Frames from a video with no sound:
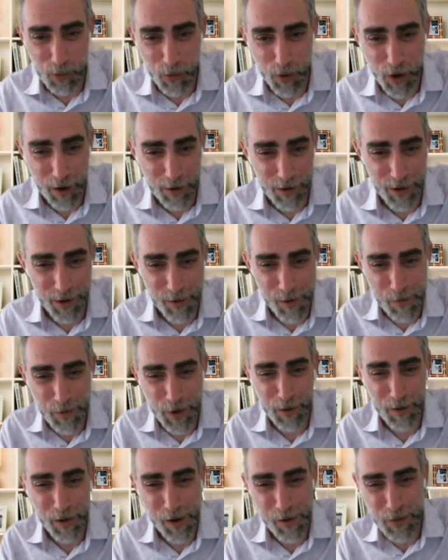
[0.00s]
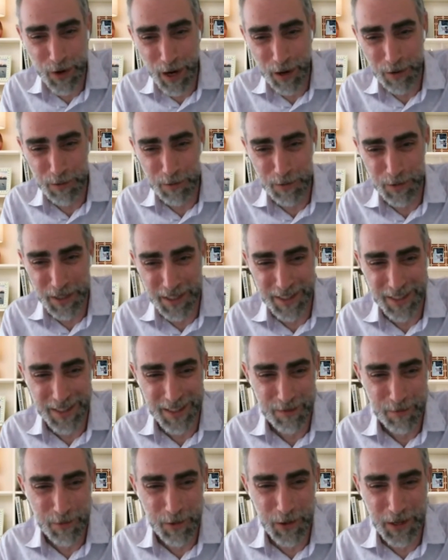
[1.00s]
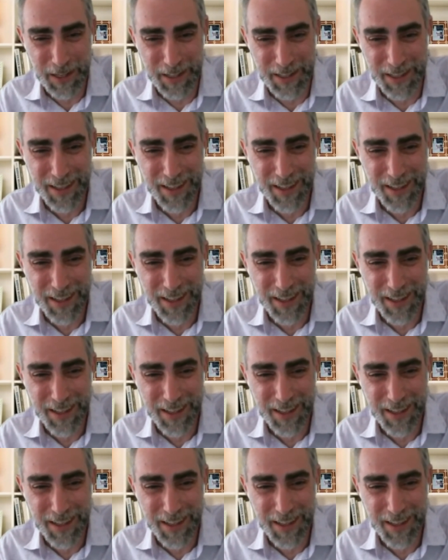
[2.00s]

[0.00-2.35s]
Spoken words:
probably at this point.